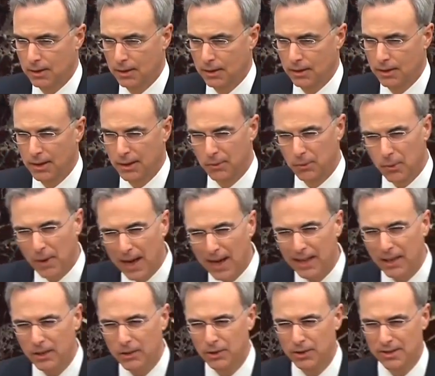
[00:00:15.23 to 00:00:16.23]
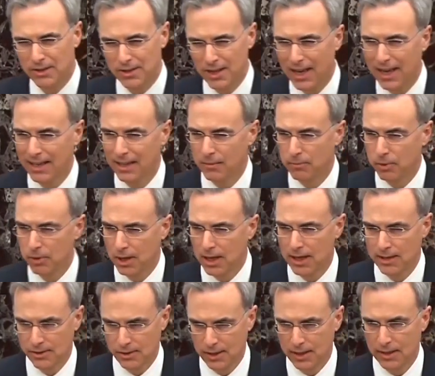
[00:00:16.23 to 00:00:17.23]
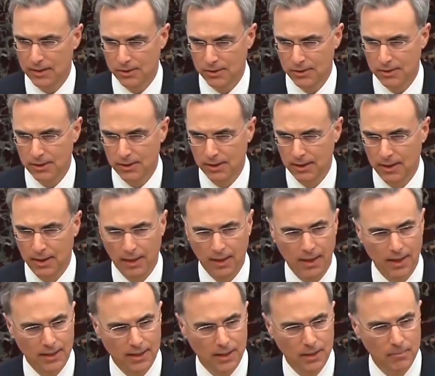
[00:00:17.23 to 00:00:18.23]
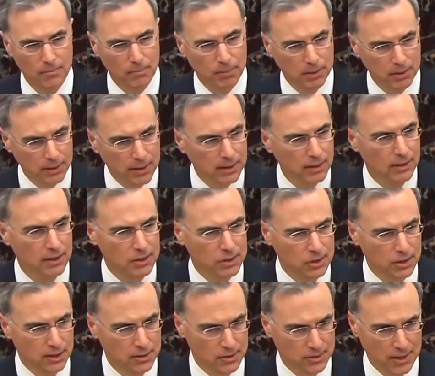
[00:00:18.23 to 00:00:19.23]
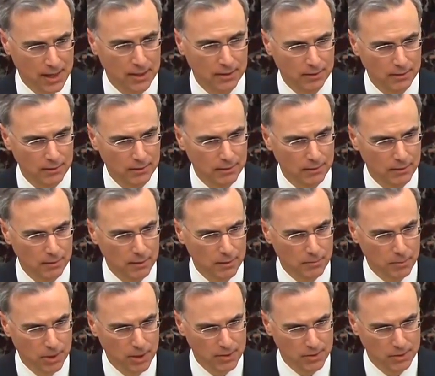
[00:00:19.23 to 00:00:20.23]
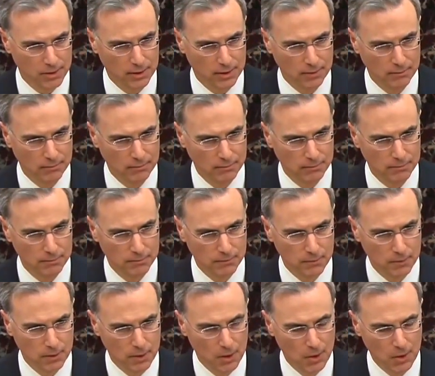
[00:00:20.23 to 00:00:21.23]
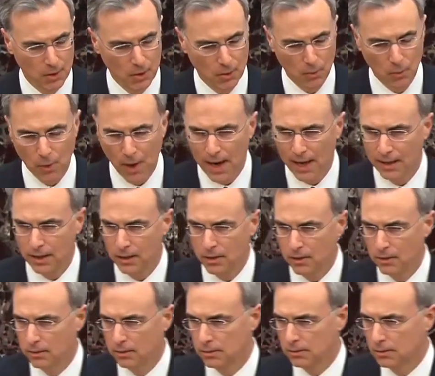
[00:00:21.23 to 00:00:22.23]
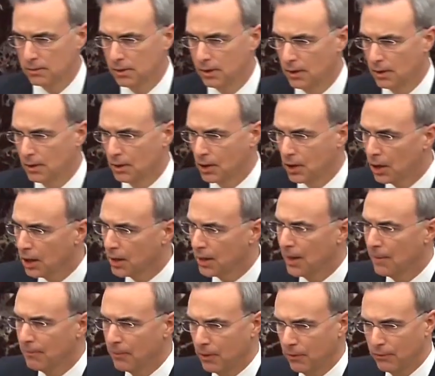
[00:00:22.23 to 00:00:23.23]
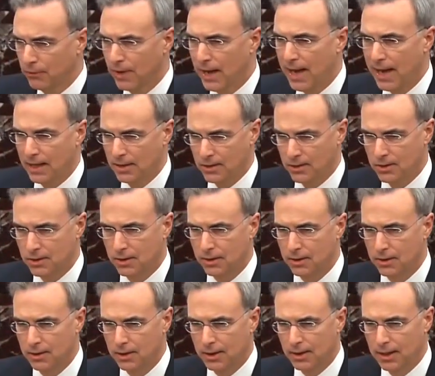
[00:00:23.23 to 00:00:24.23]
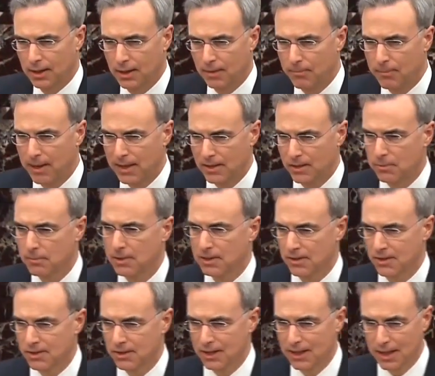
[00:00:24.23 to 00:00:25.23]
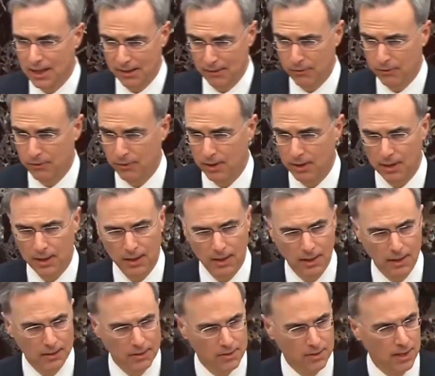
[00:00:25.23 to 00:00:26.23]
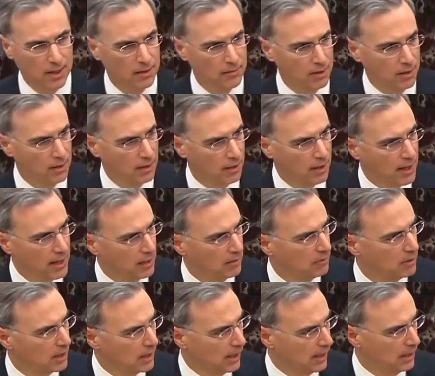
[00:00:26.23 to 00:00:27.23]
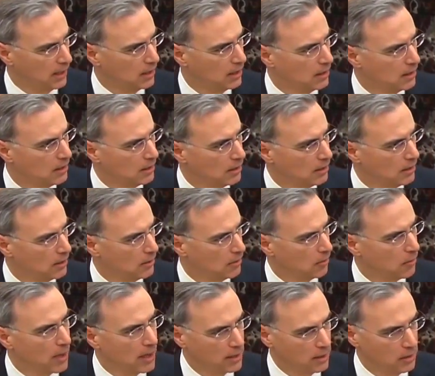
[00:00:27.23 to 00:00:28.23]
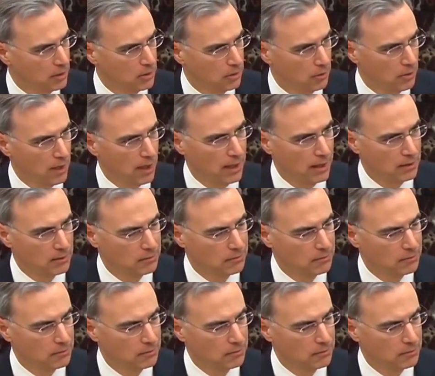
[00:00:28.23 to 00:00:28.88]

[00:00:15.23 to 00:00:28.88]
then why do you design a process that completely shuts out the president? Why do you cook up the facts in a basement skiff instead of in the light of day? Why do you do that?